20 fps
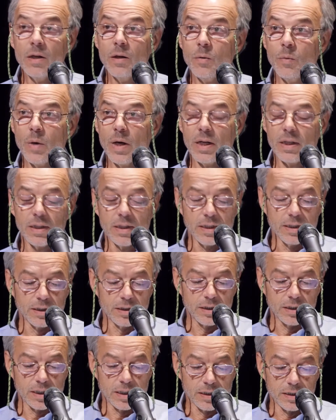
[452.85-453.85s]
Well, he
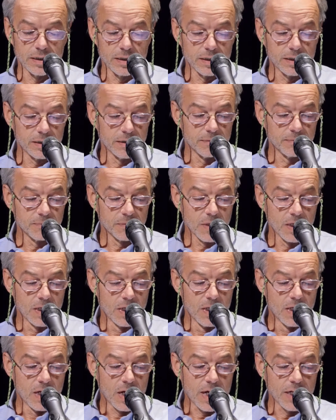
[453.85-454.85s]
says,
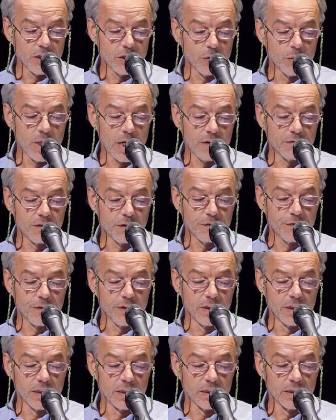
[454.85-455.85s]
I do have the
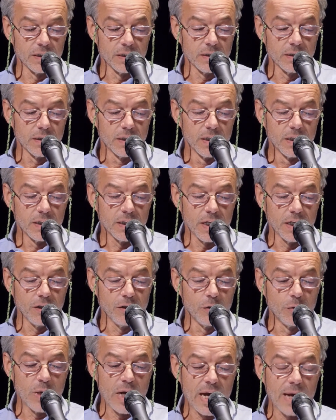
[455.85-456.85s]
feeling they
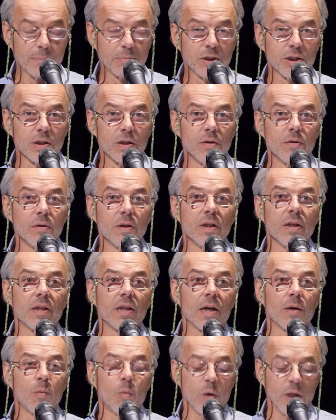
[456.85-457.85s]
knew absolutely
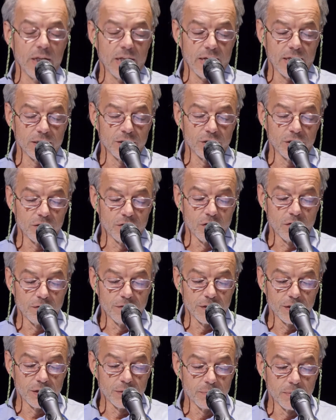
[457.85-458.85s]
that we had zero
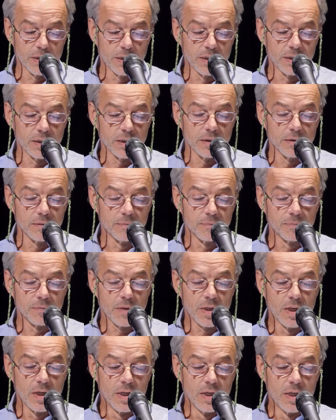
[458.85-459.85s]
visibility.
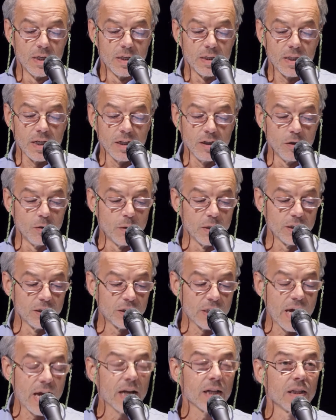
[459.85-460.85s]
They knew
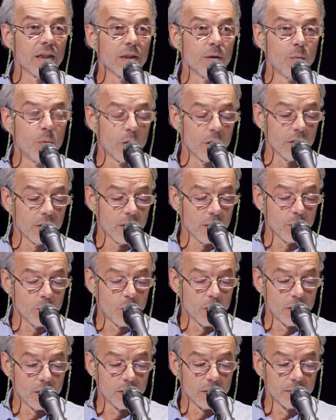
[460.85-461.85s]
exactly where they
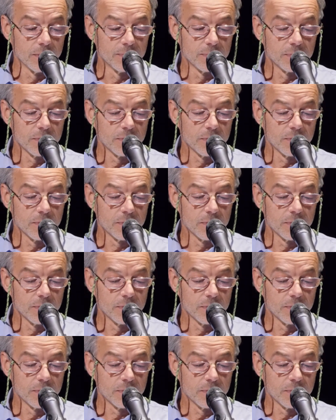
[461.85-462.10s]
were.